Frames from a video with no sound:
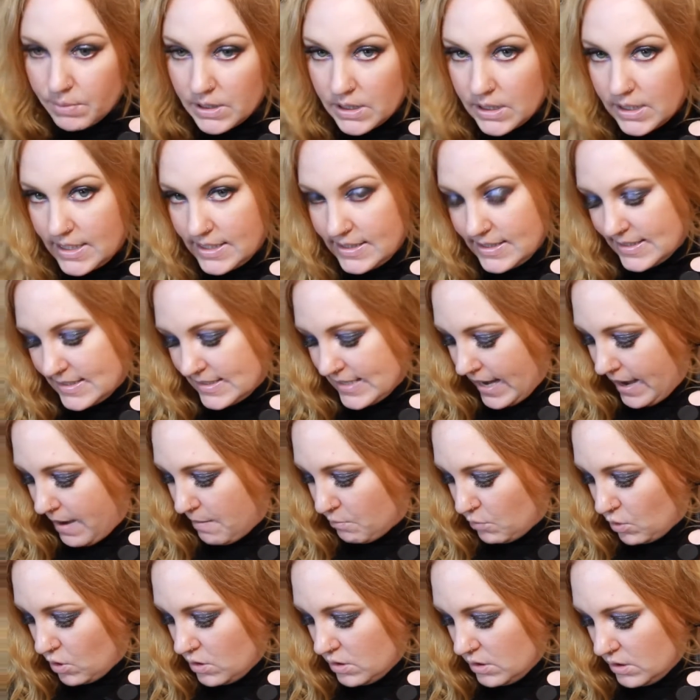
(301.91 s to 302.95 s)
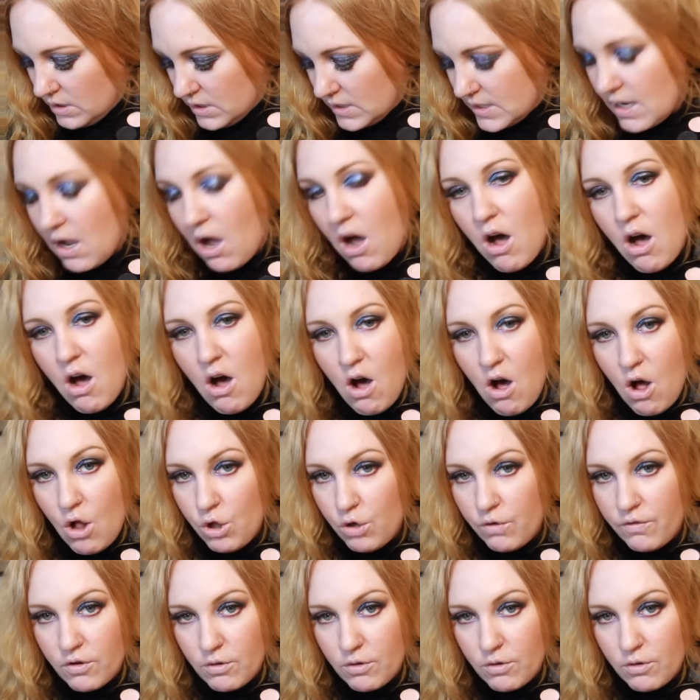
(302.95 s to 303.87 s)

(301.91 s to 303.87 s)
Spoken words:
Blitz Emerald all over